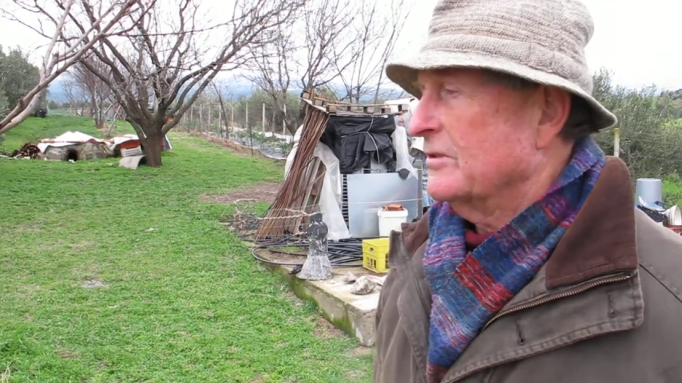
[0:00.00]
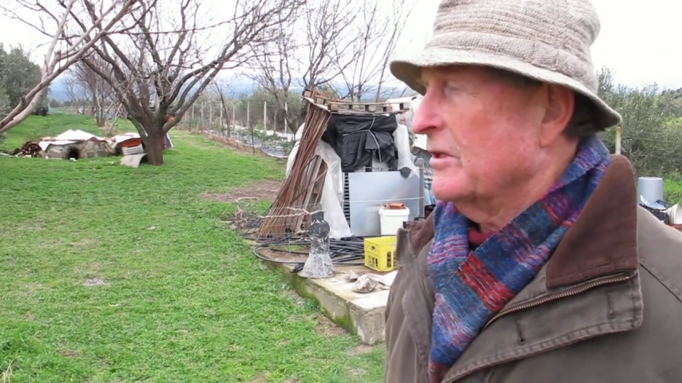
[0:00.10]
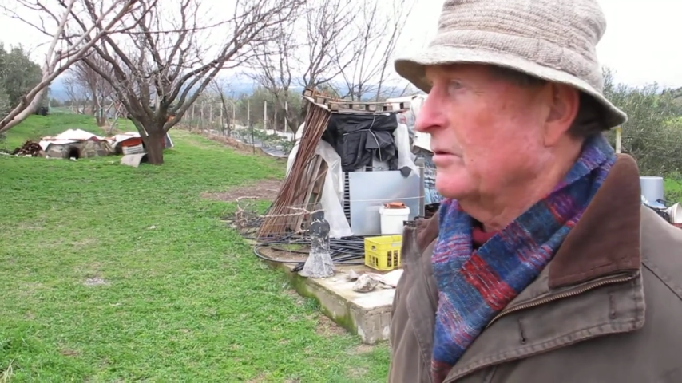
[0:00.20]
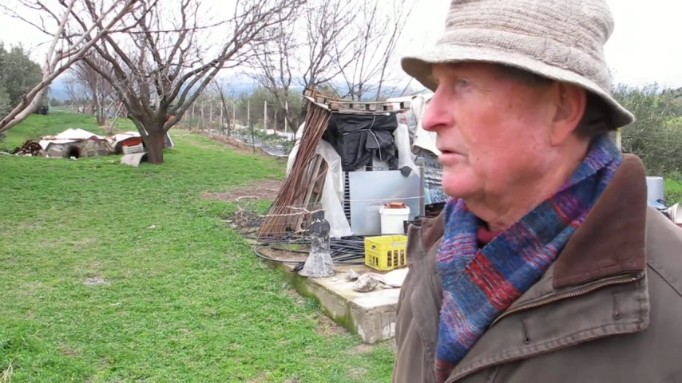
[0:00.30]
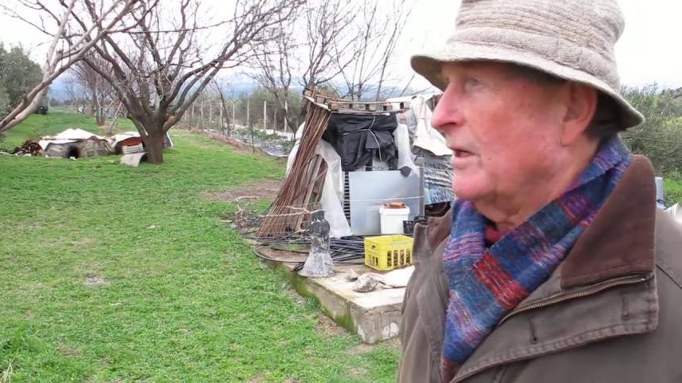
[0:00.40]

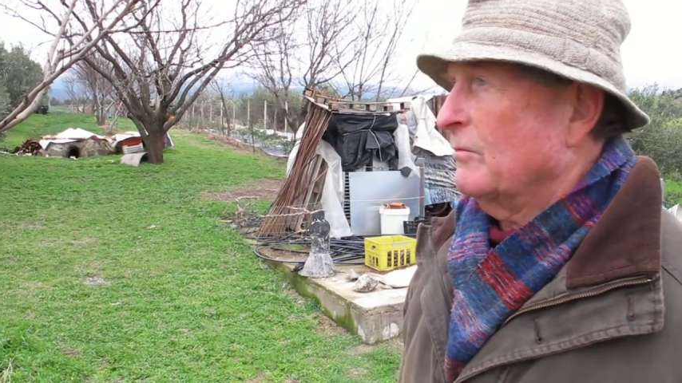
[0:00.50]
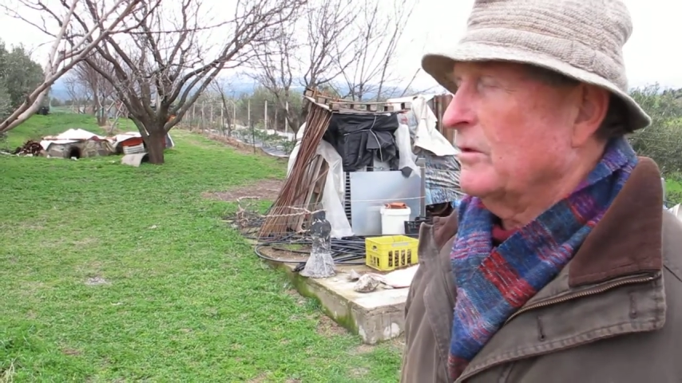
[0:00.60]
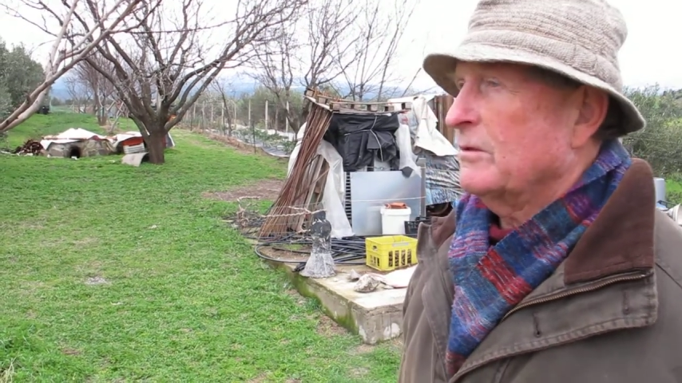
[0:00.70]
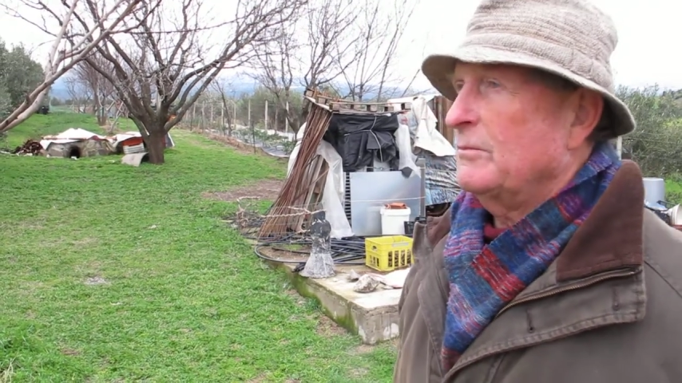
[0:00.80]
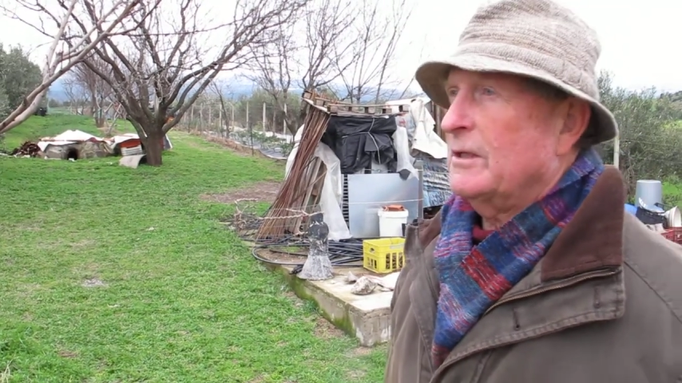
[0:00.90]
So I
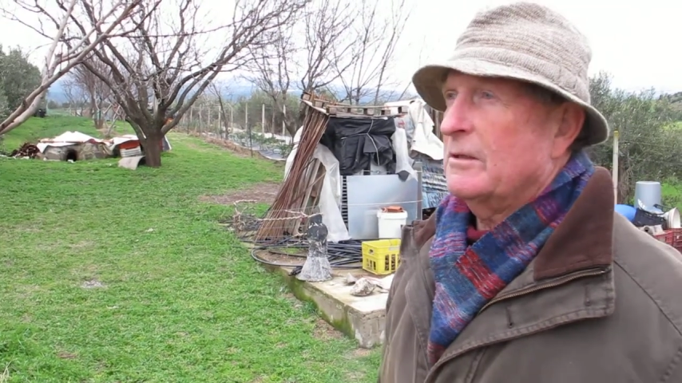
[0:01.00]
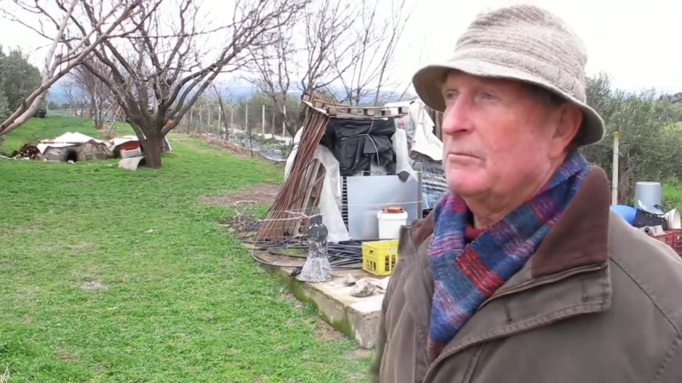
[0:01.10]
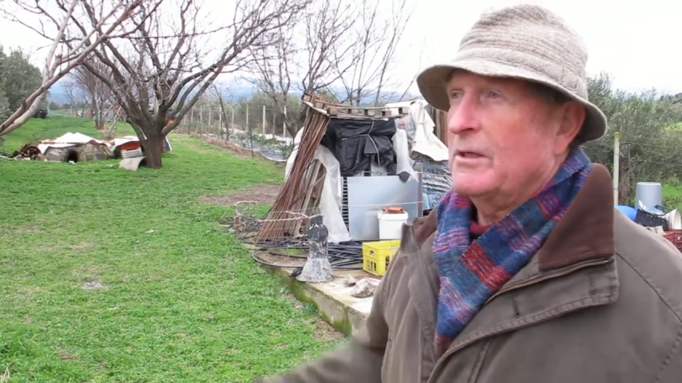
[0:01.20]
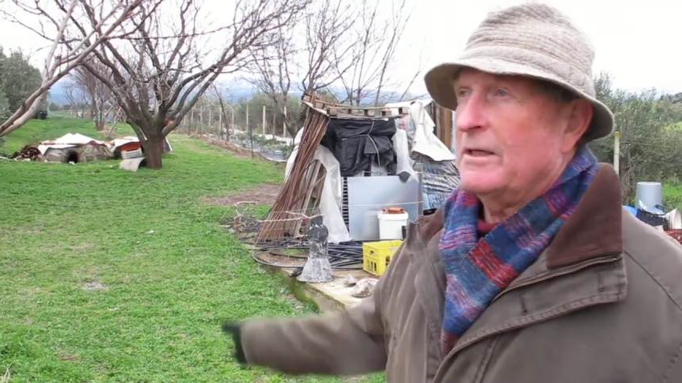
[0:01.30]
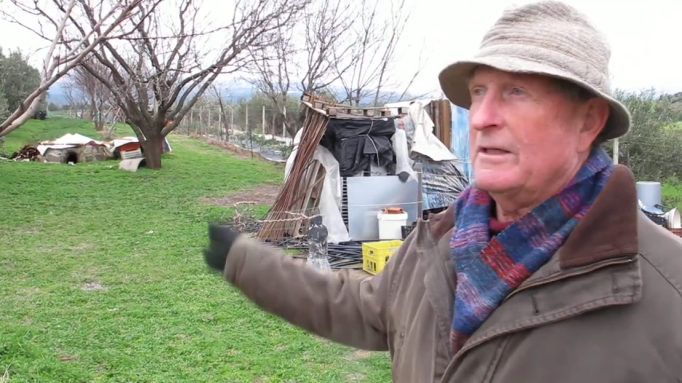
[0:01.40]
want to be
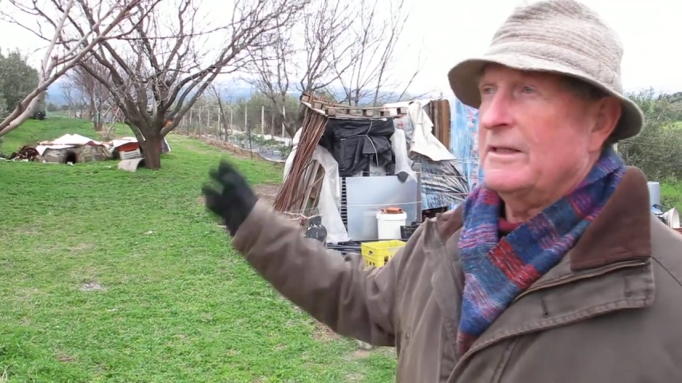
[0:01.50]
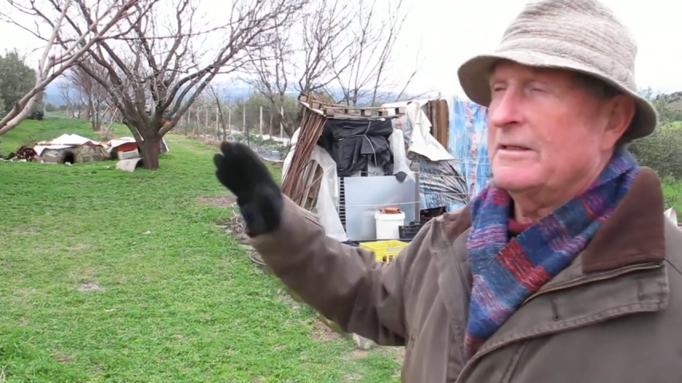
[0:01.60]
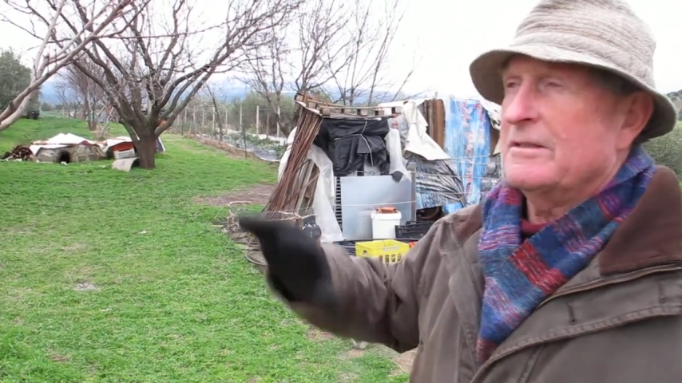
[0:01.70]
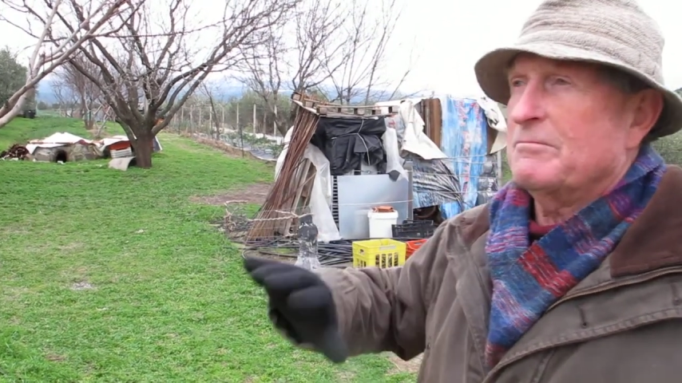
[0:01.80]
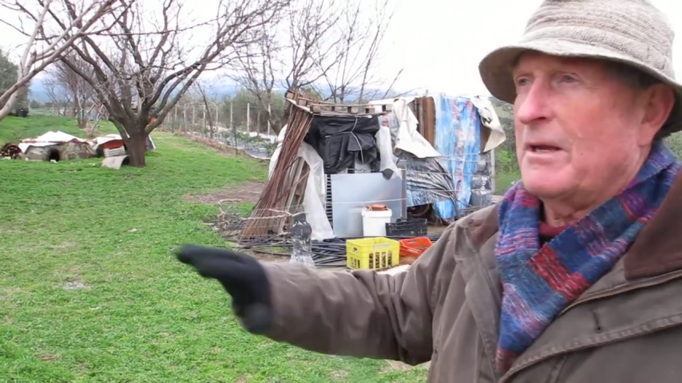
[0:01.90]
completely
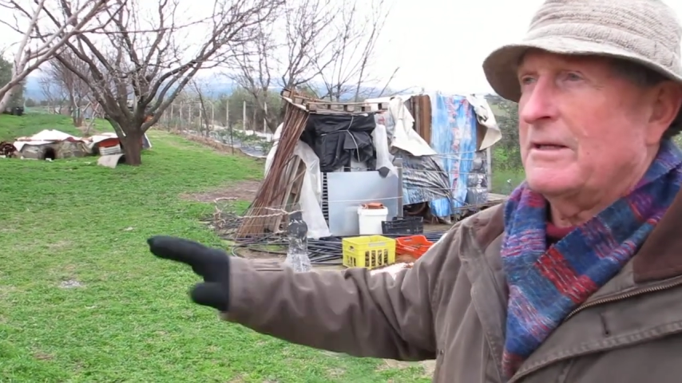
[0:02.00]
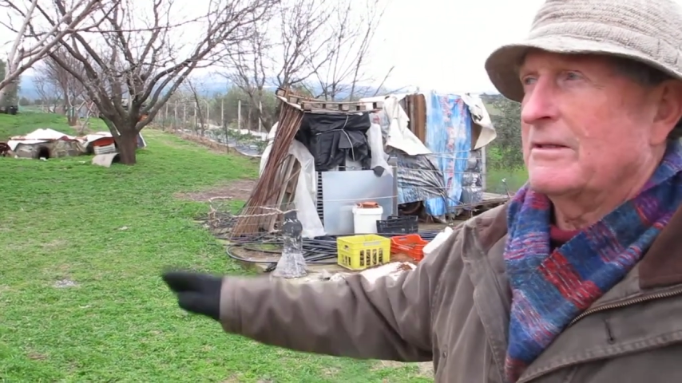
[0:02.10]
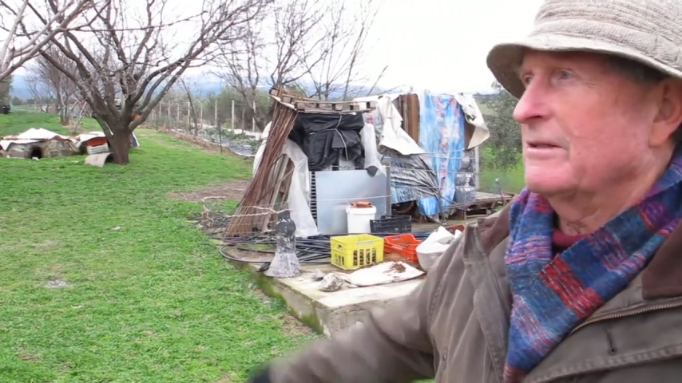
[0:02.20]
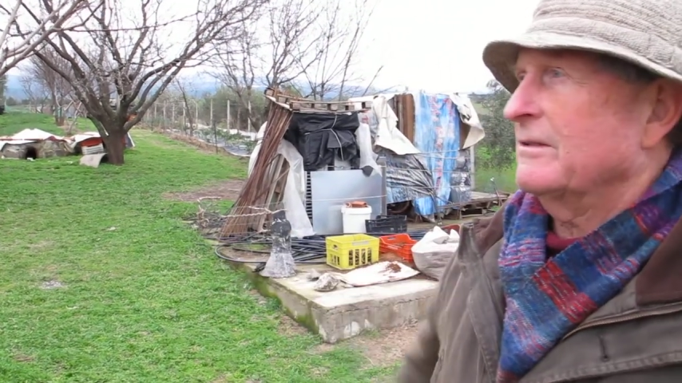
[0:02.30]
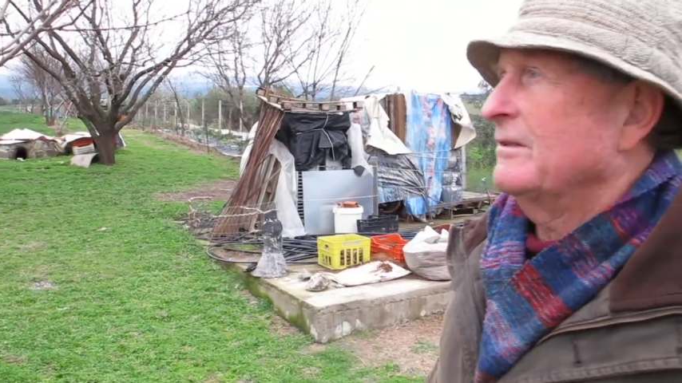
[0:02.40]

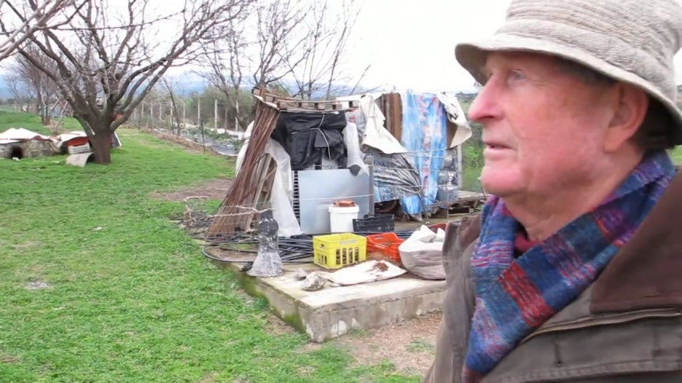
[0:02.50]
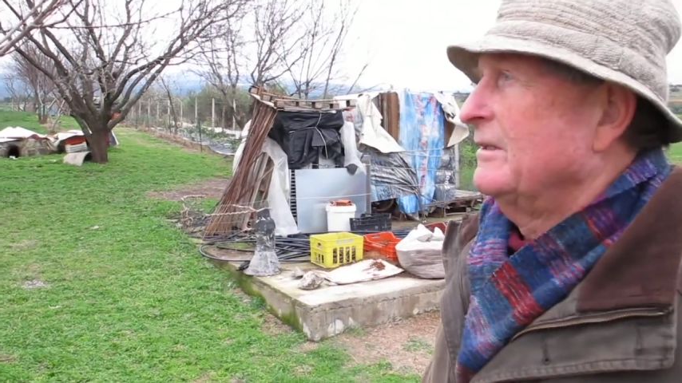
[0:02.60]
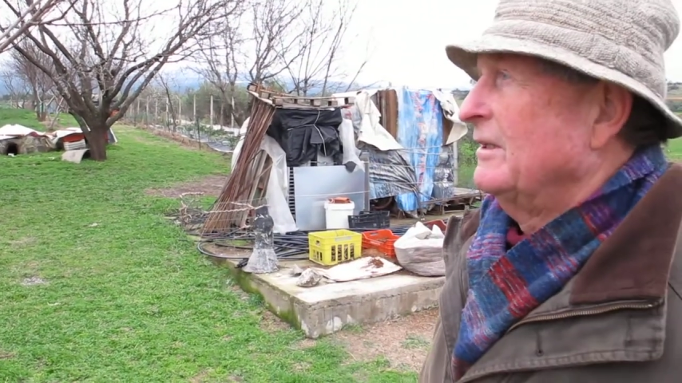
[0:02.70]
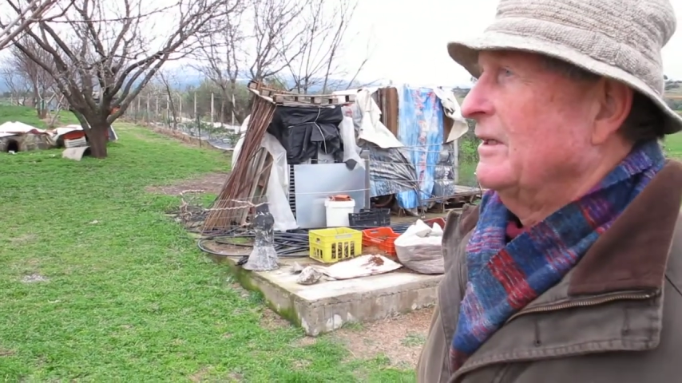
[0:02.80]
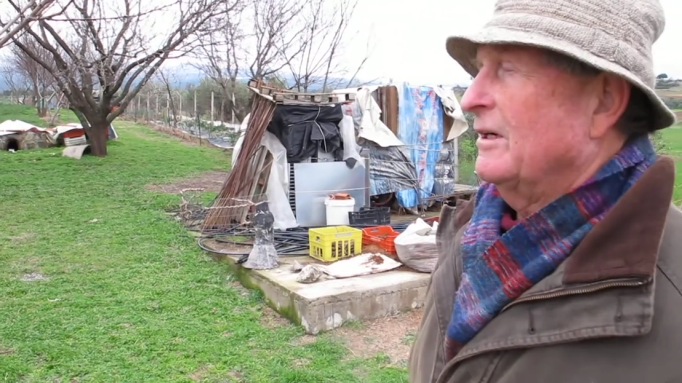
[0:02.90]
independent
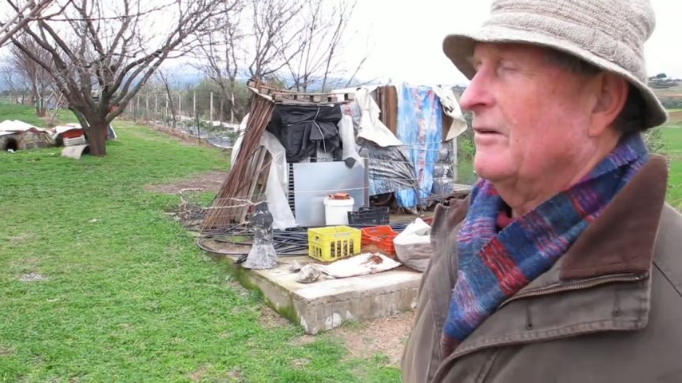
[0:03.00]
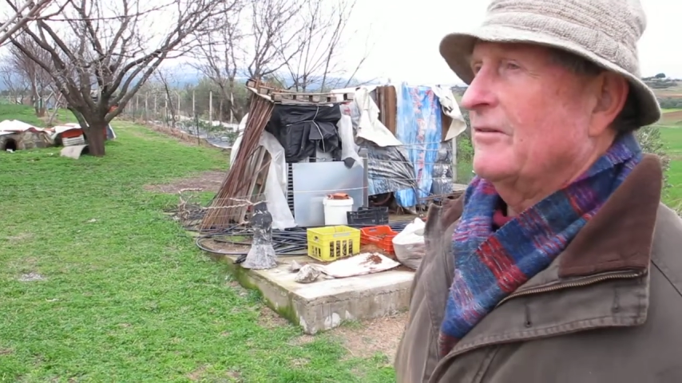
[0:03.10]
of